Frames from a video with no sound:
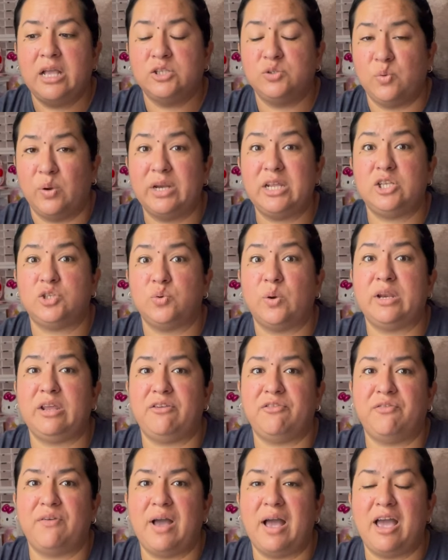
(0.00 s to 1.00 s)

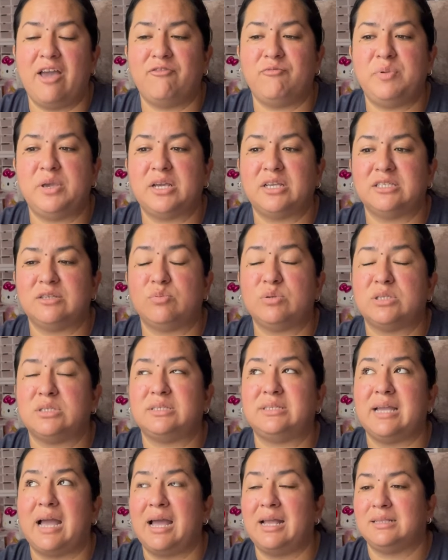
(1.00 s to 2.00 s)
2025 because it was
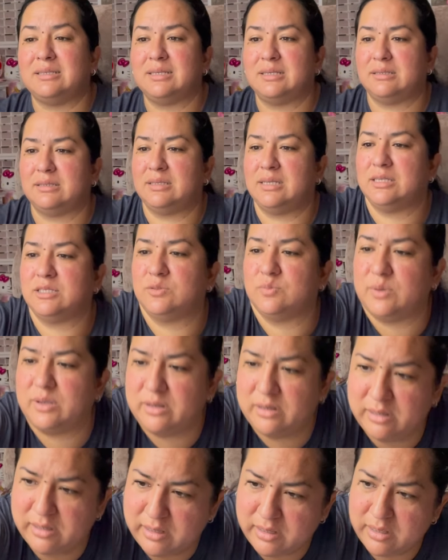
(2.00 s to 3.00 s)
that
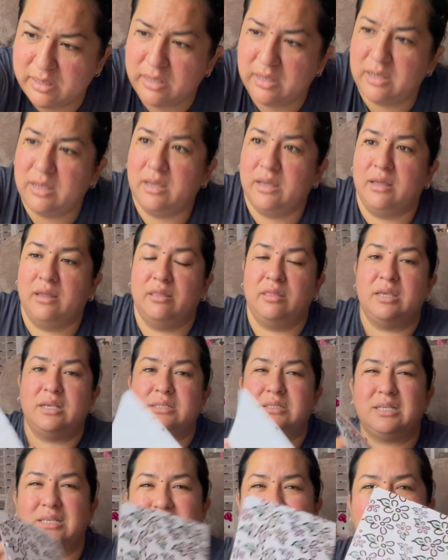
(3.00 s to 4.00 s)

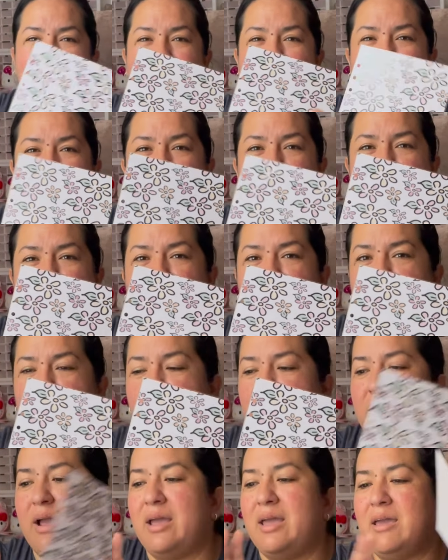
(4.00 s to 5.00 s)
this design with the
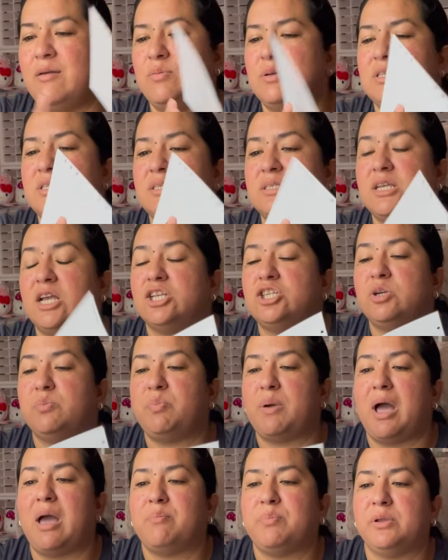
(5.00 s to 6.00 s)
Flora, it was such a
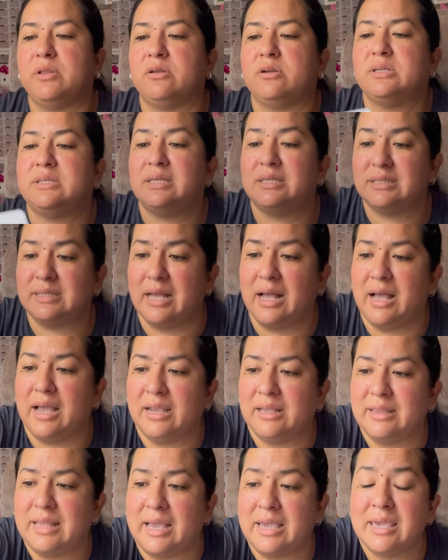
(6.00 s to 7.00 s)
popular
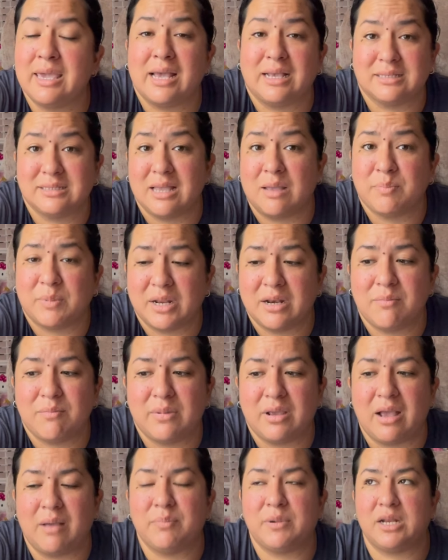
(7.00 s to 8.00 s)
design that yes, I'm
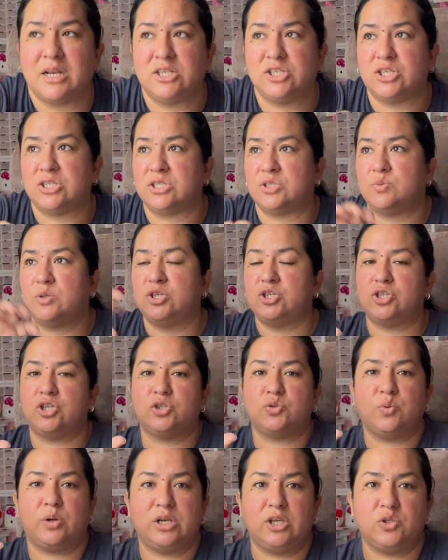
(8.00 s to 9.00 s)
gonna just switch the
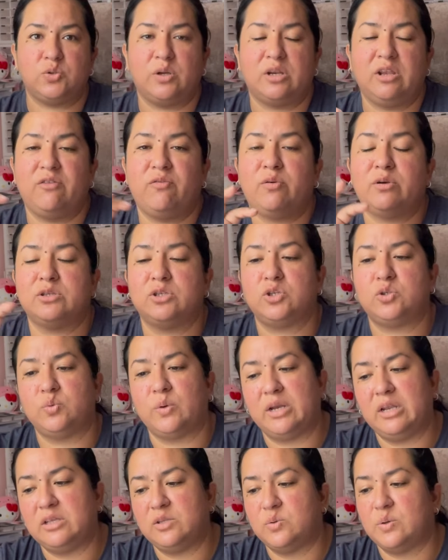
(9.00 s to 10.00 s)
2024 to
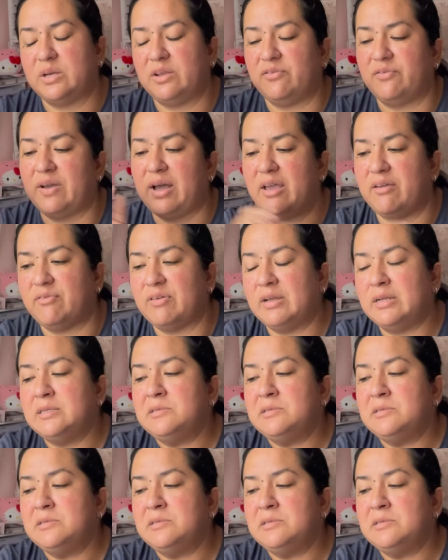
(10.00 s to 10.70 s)
2025.